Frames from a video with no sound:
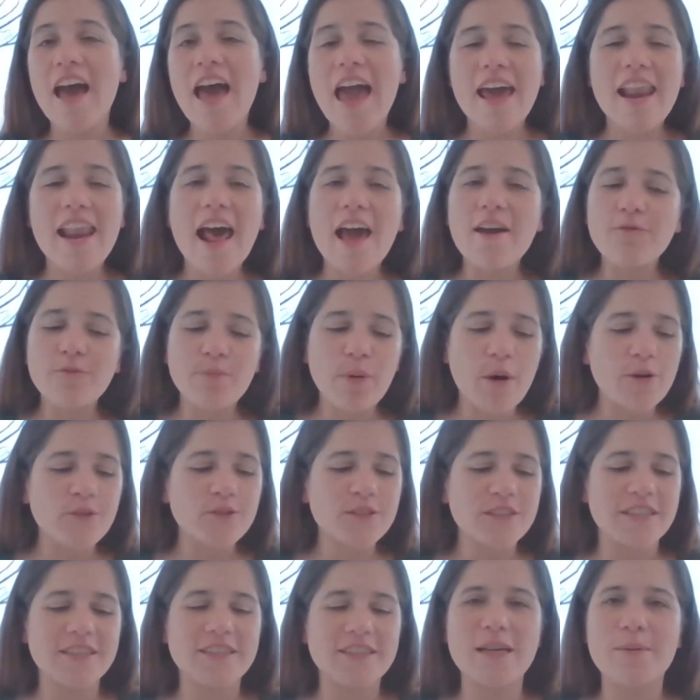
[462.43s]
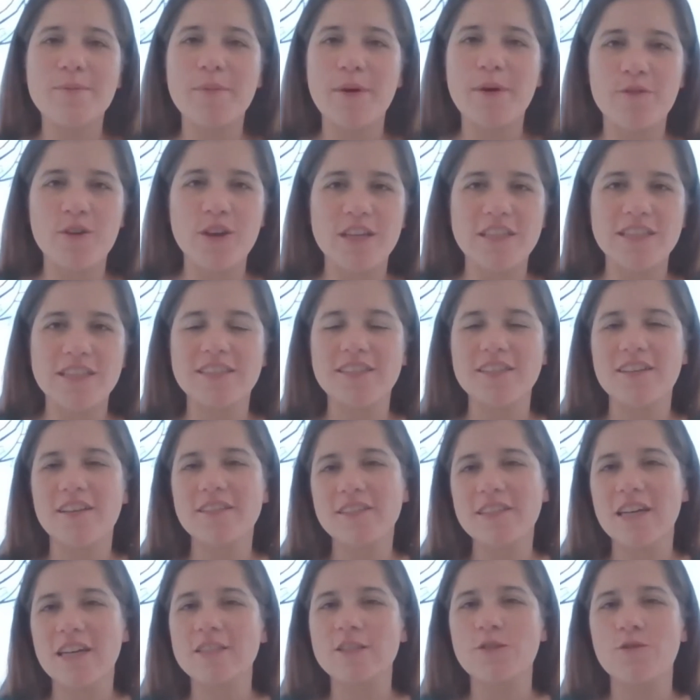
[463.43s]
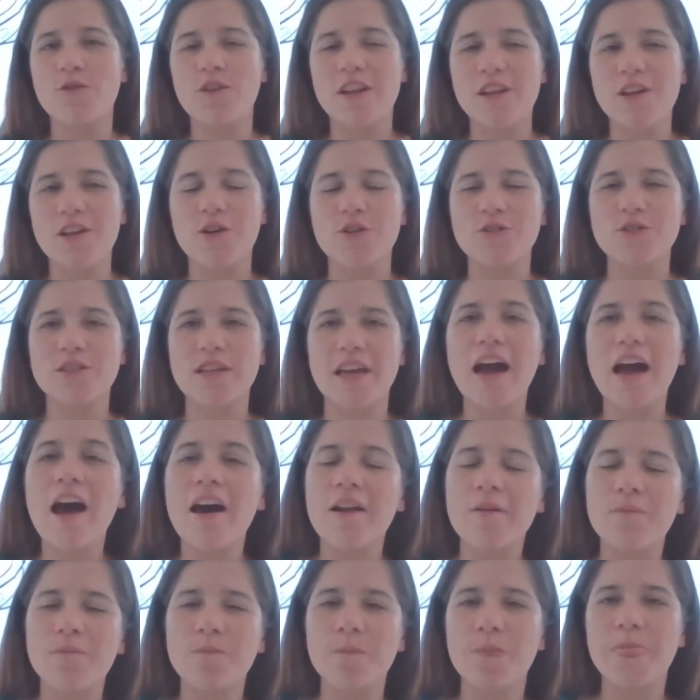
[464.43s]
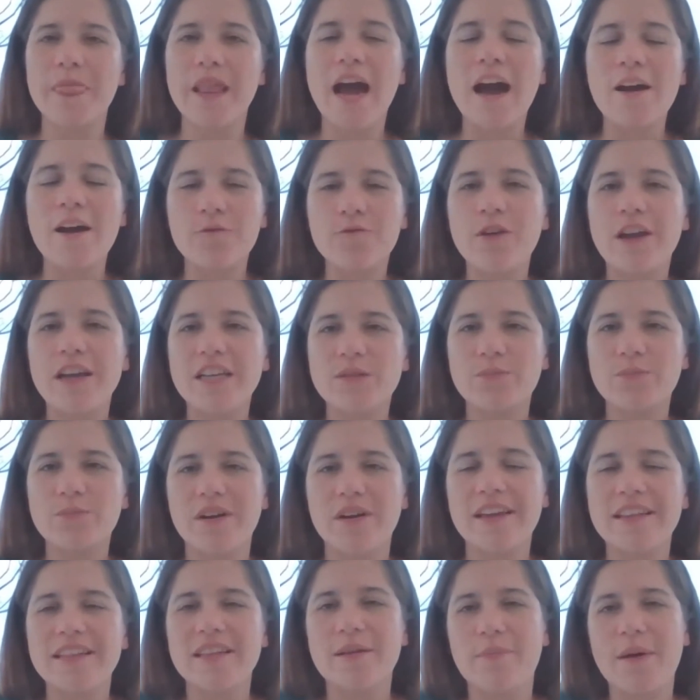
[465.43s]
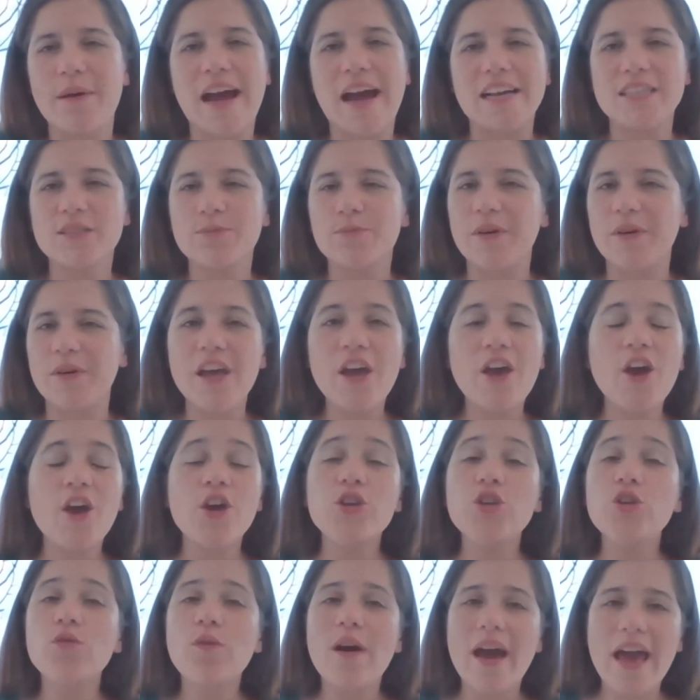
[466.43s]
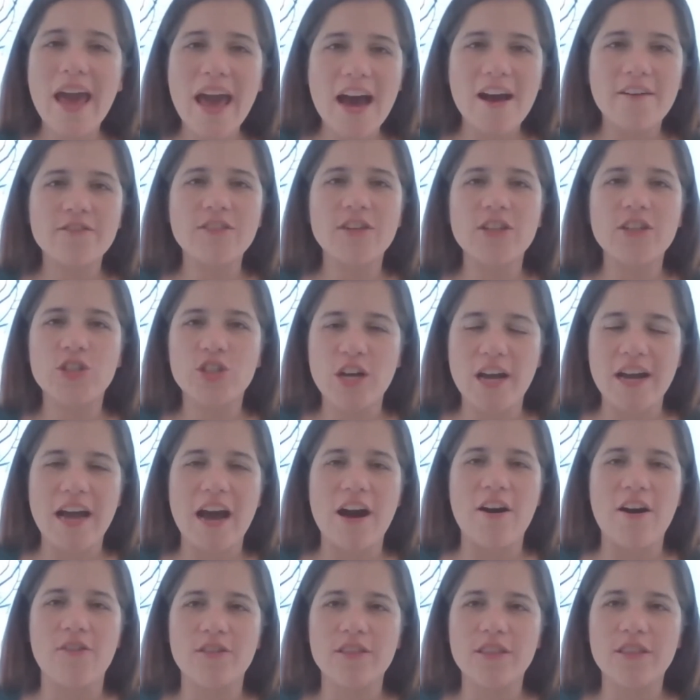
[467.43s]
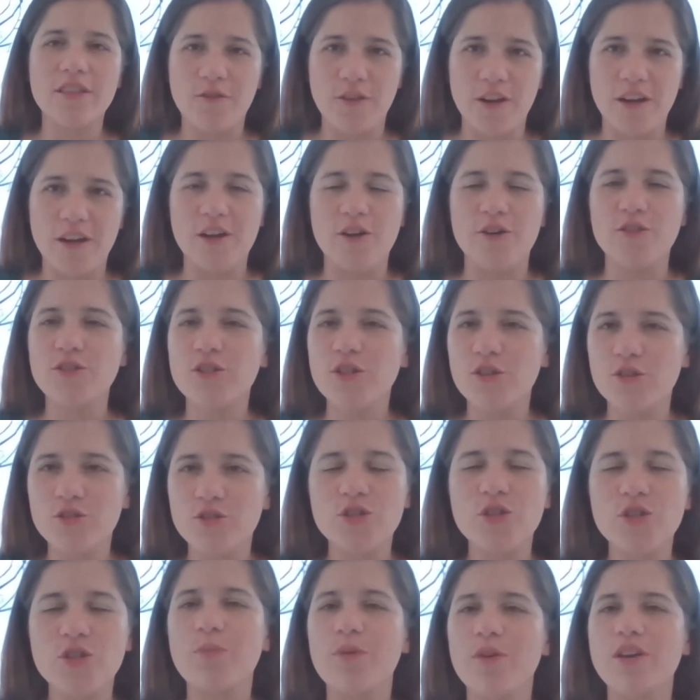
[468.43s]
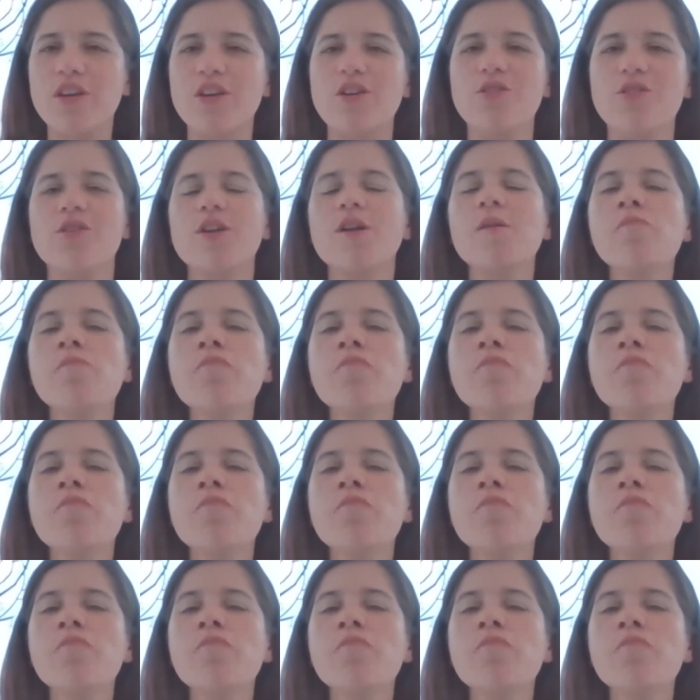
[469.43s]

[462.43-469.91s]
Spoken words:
And I've posted some of his son's videos on Facebook in the past, but you have to check out the videos. They're super cute.